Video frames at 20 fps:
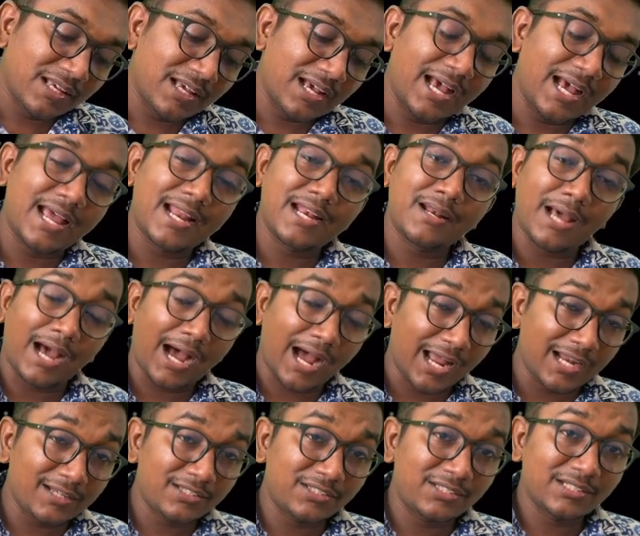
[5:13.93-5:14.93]
and
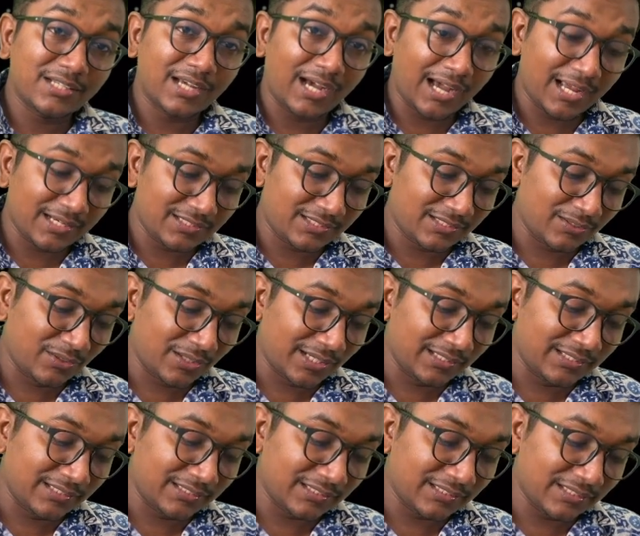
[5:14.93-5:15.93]
at look
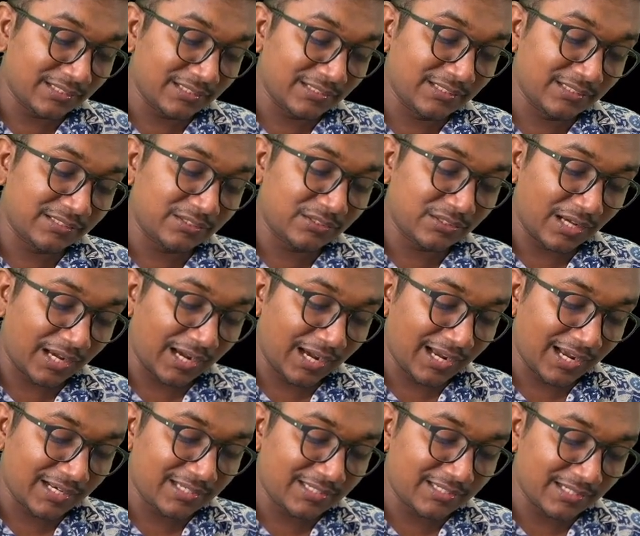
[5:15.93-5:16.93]
at this
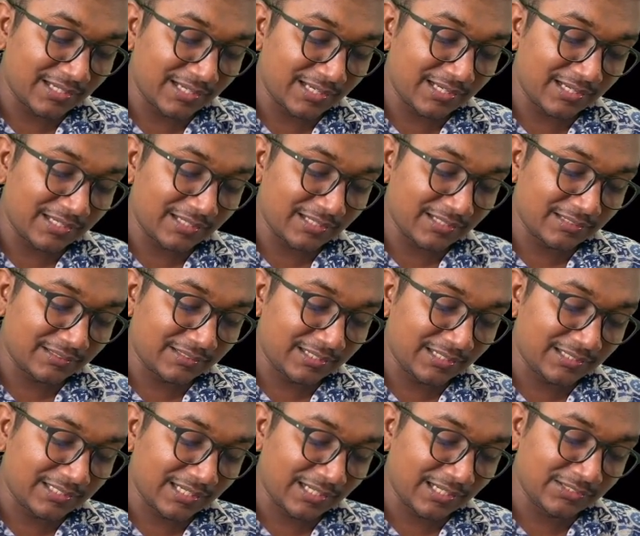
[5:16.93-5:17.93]
at
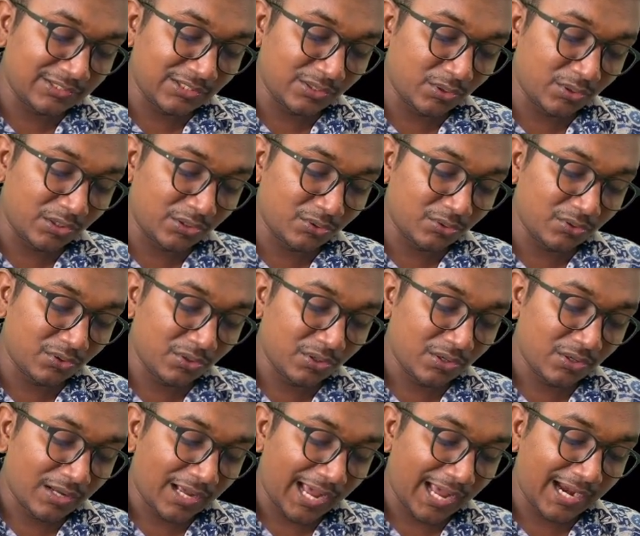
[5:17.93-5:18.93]
theta is equal to
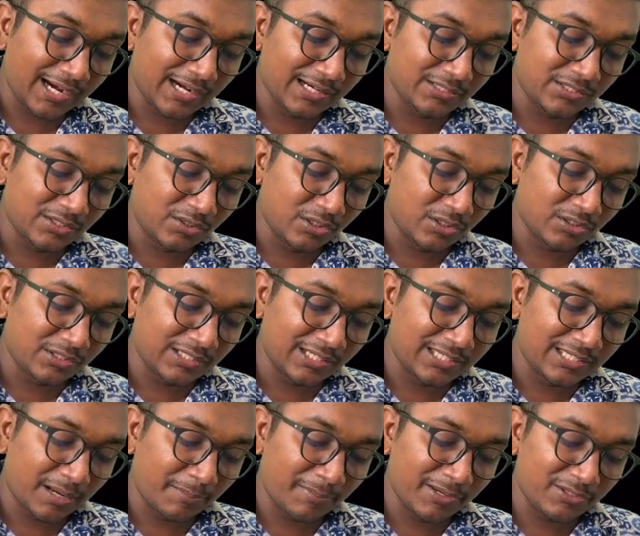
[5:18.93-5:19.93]
angle is equal to
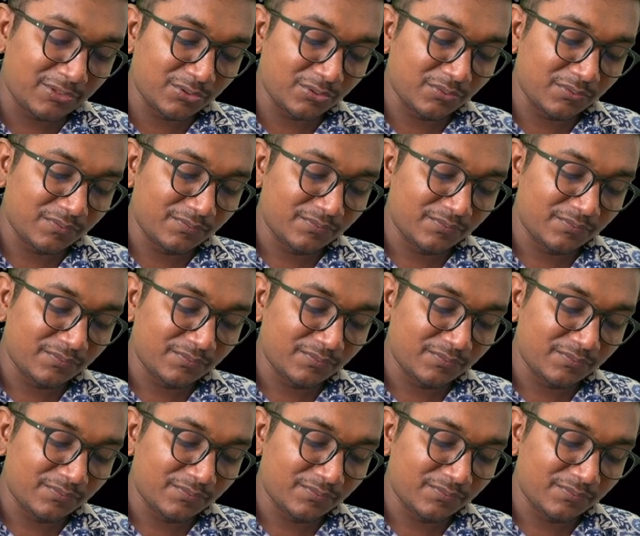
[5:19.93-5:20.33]
theta by 2.